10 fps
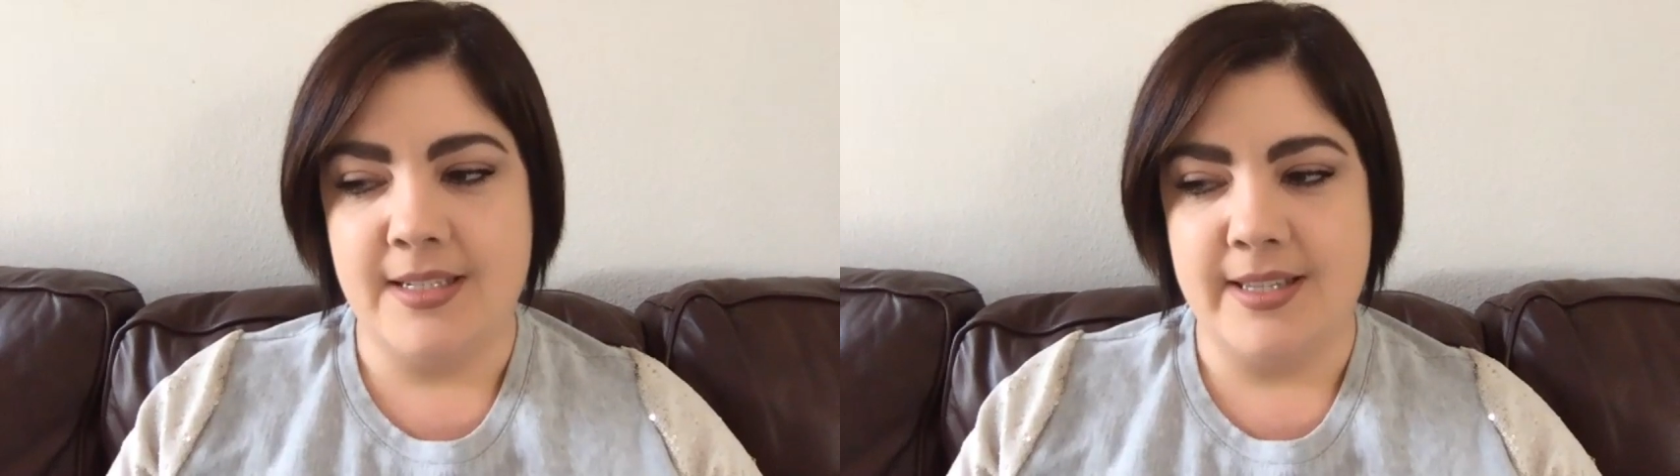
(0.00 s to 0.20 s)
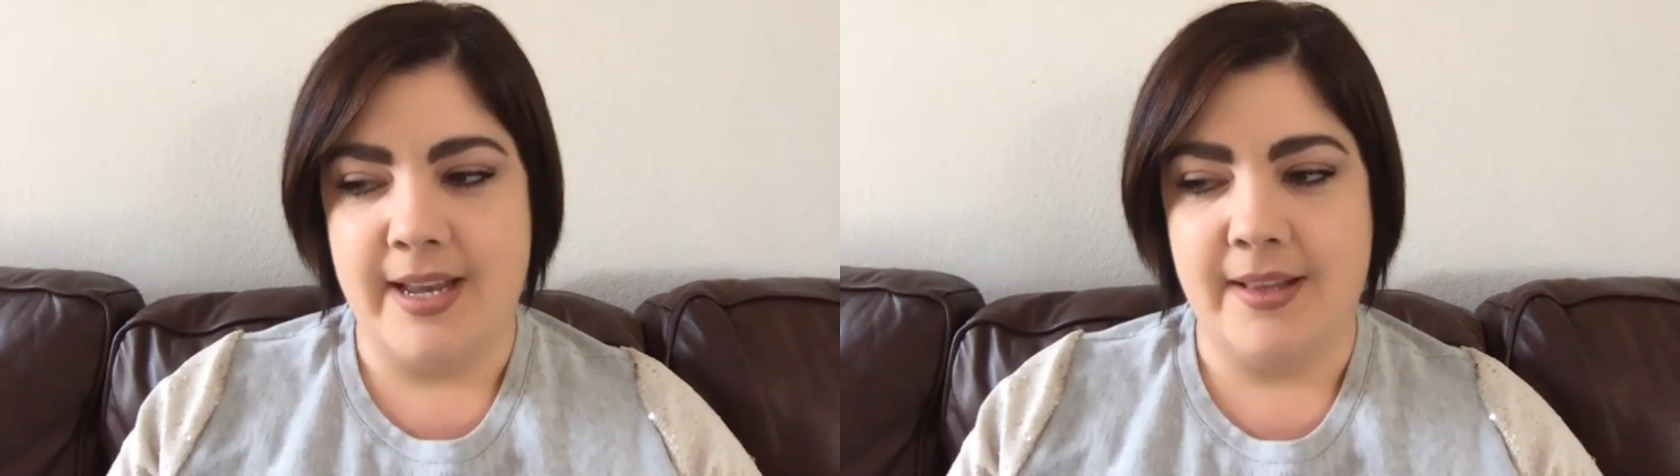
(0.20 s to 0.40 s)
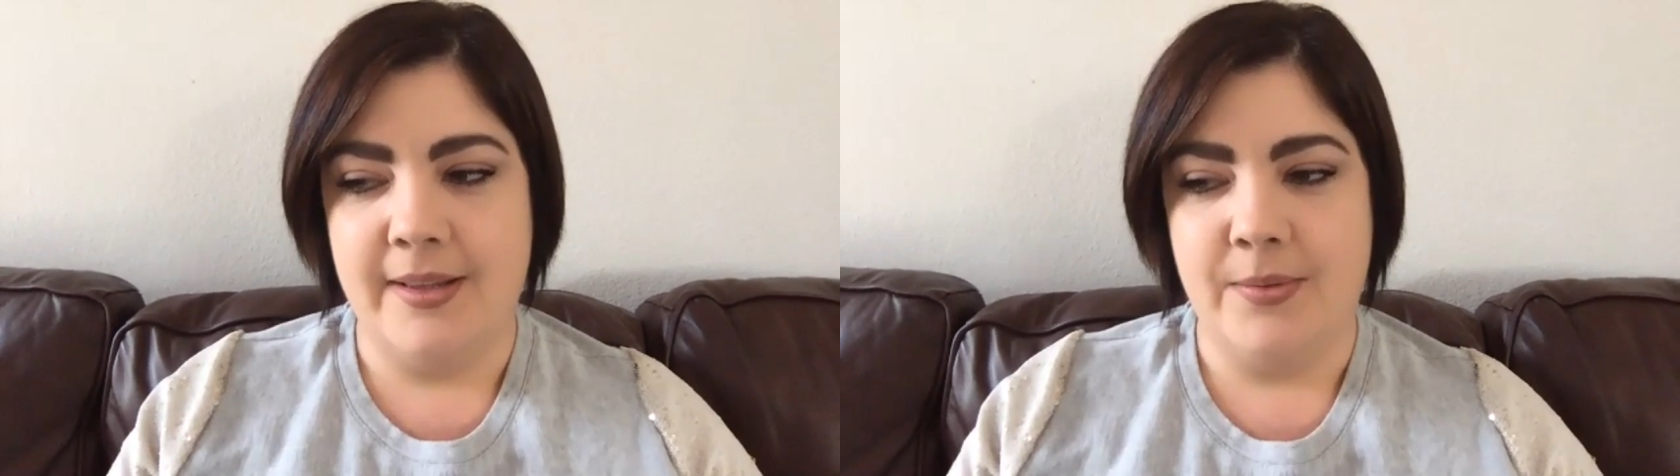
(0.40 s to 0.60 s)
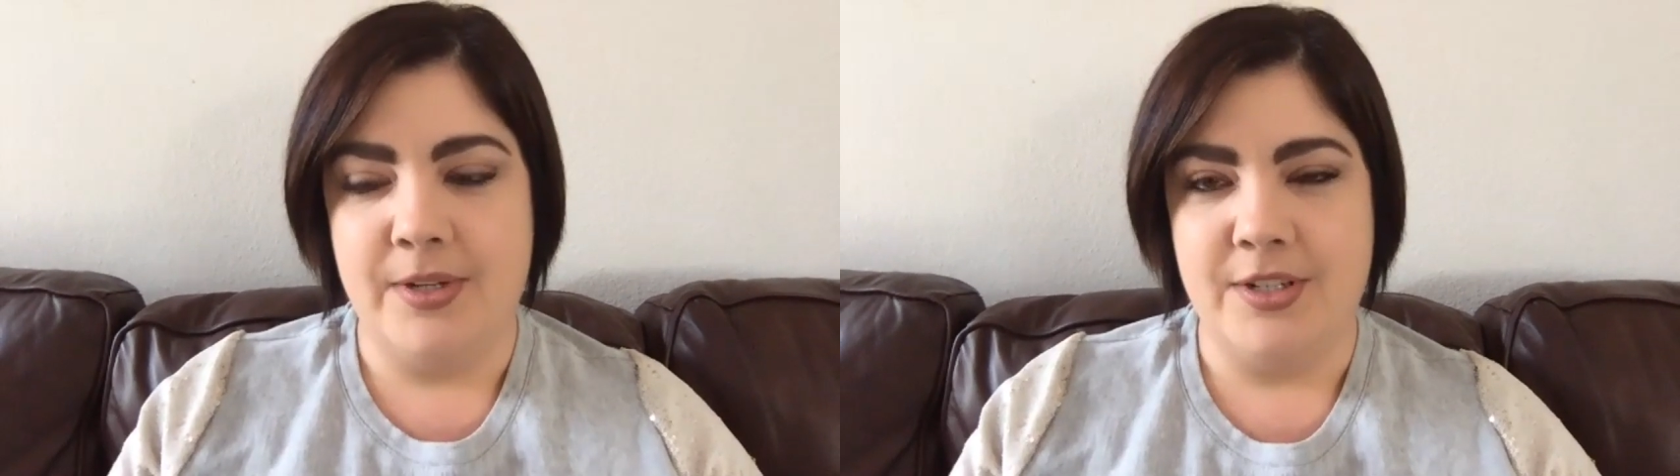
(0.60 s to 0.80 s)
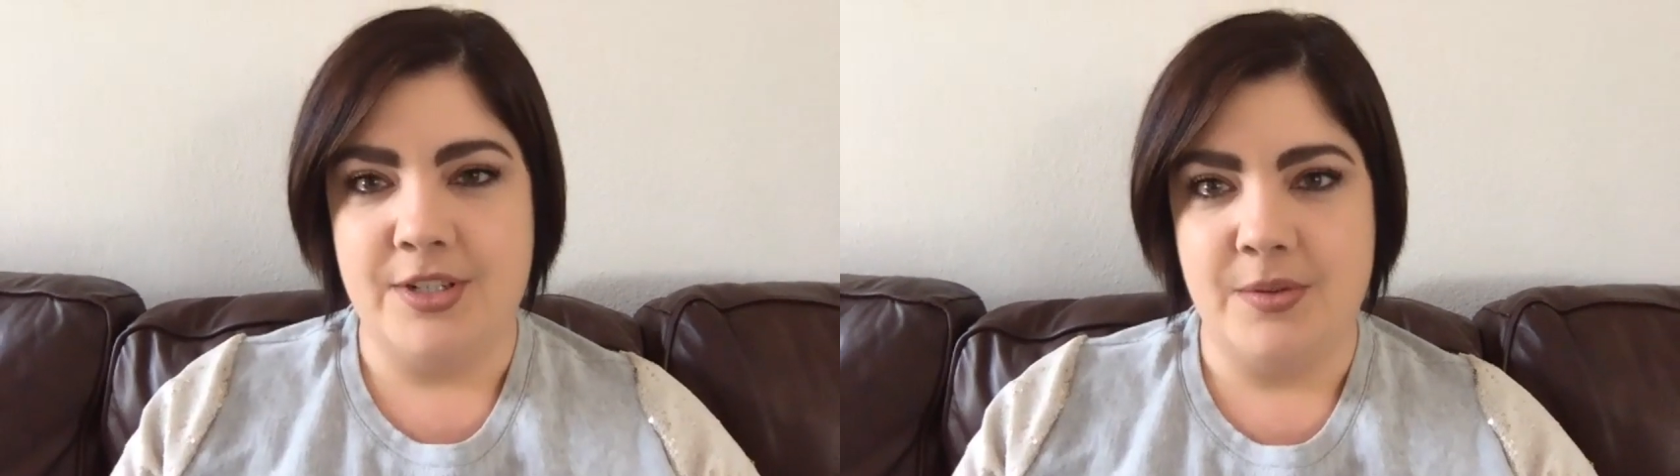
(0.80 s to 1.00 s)
exactly
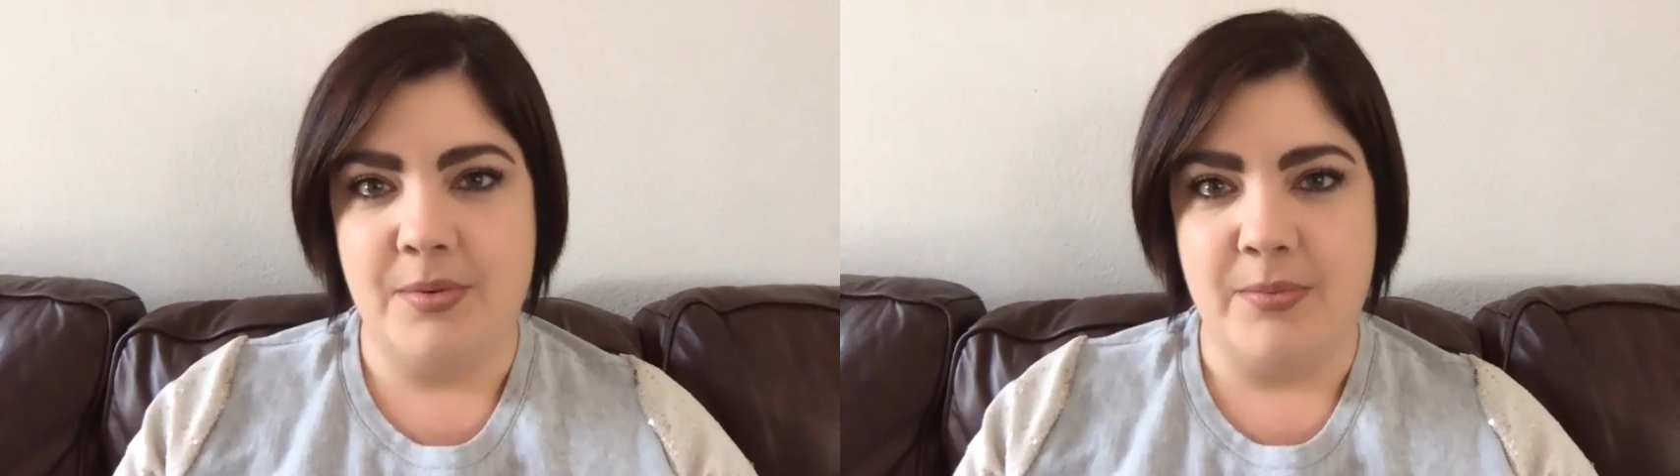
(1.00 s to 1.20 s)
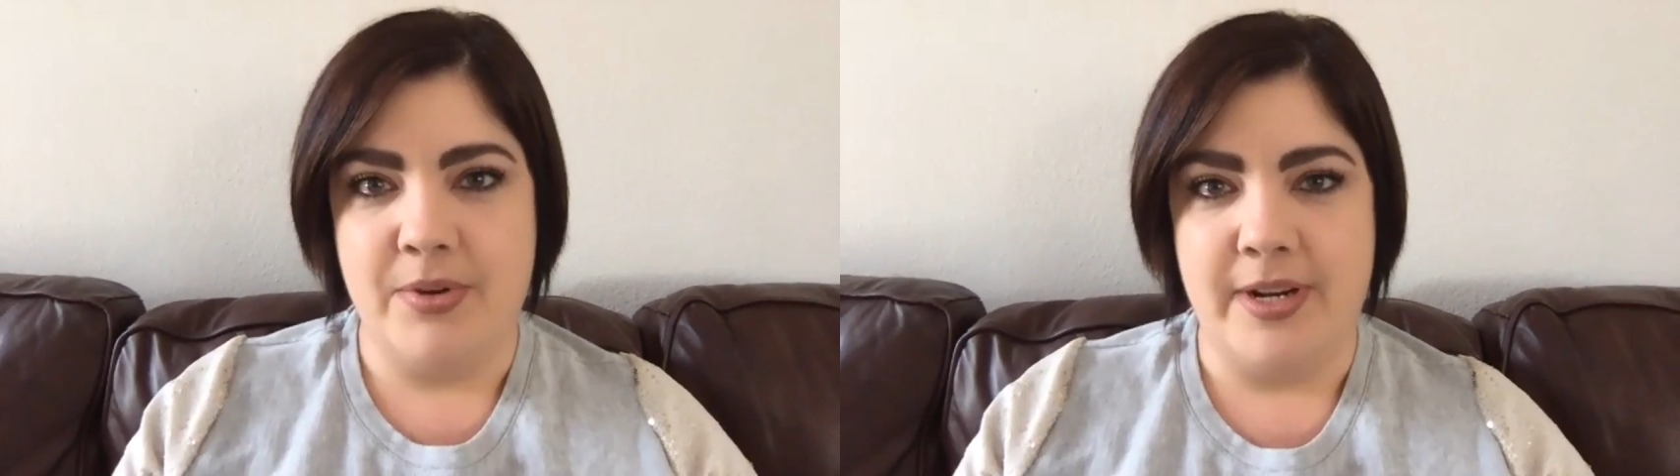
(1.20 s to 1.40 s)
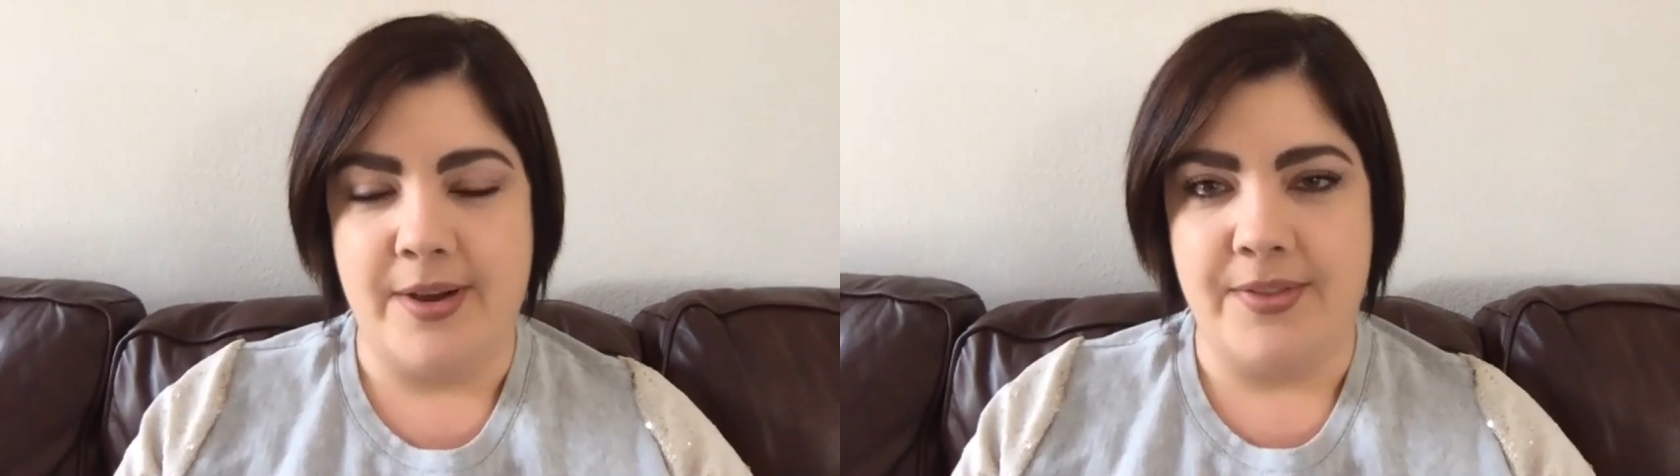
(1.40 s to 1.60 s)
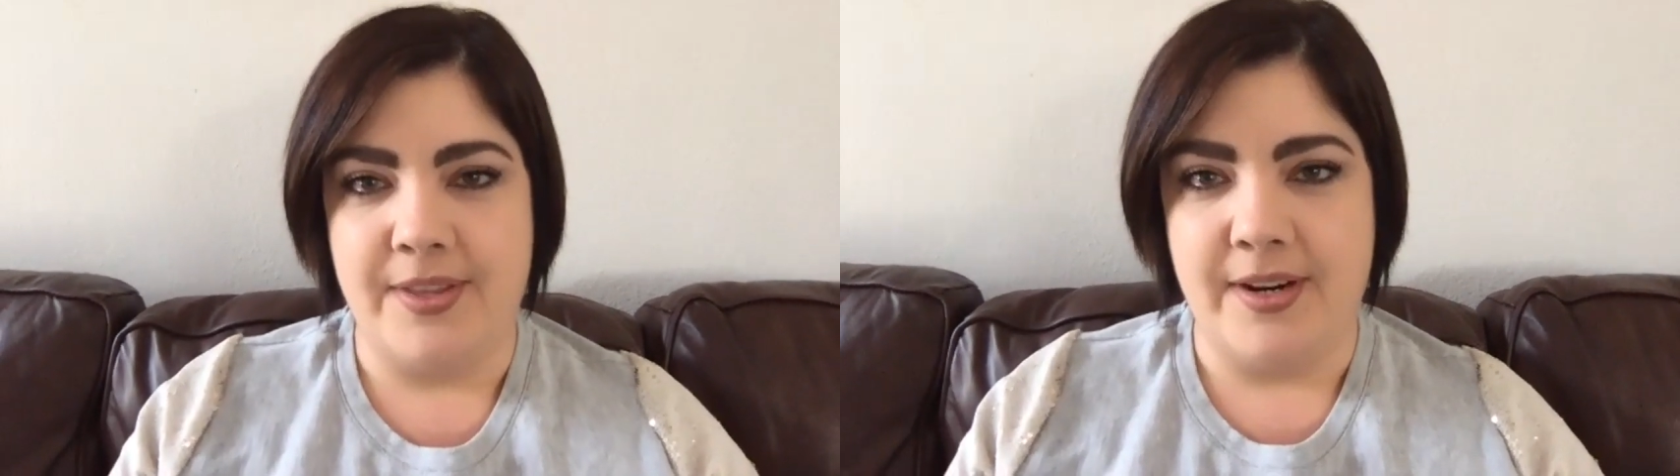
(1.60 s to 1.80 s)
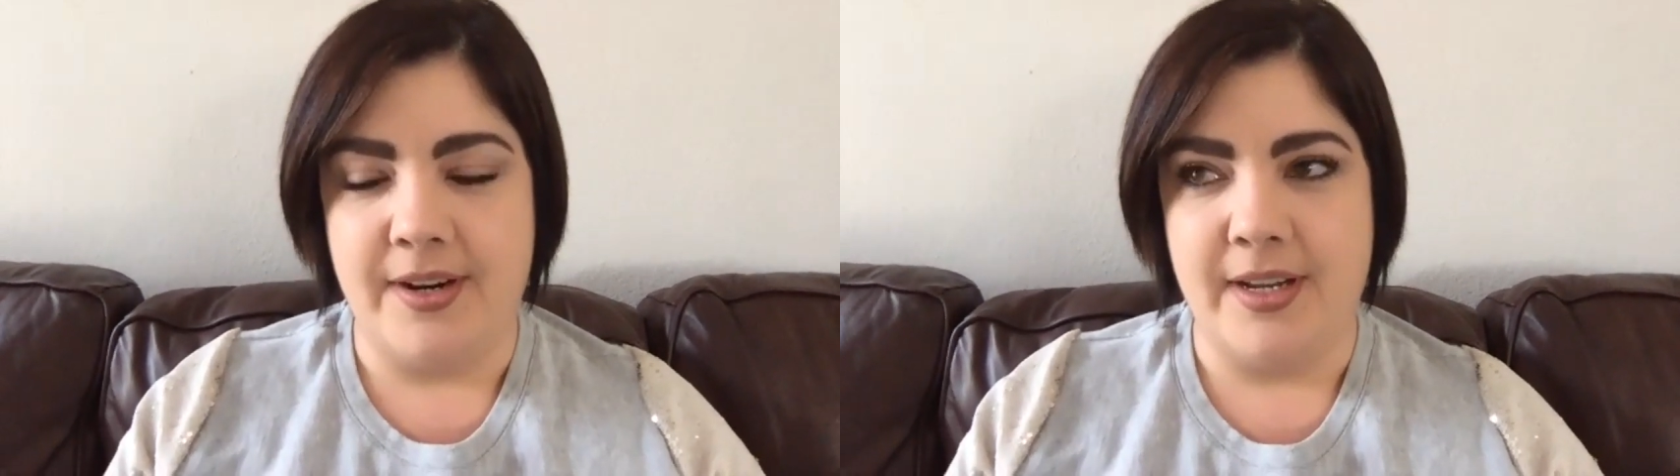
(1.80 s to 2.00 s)
what should be put out there.